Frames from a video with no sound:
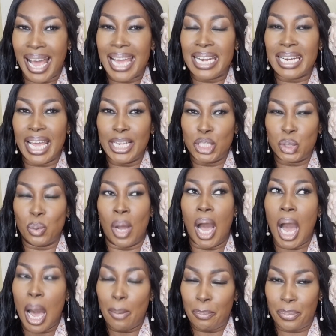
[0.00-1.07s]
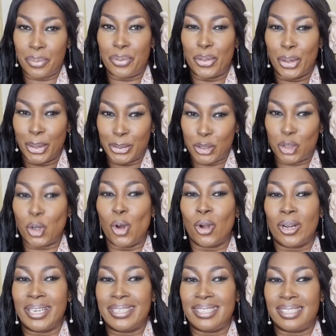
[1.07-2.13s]
I like to up the
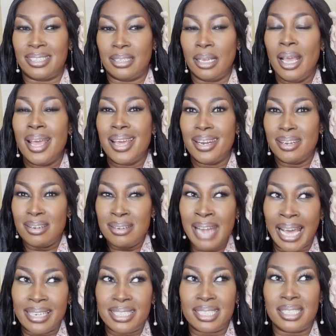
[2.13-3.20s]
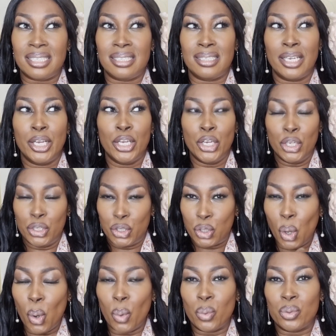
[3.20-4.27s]
chocolatey, nutty
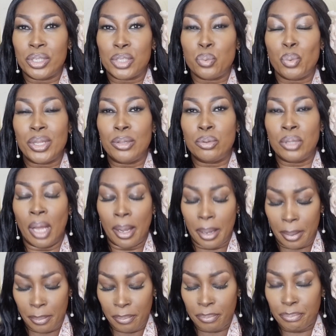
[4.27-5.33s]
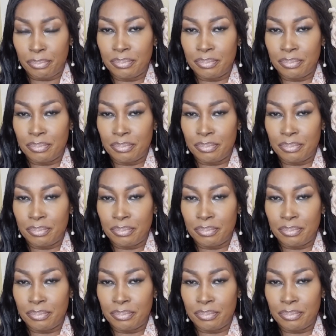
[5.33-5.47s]
tones with a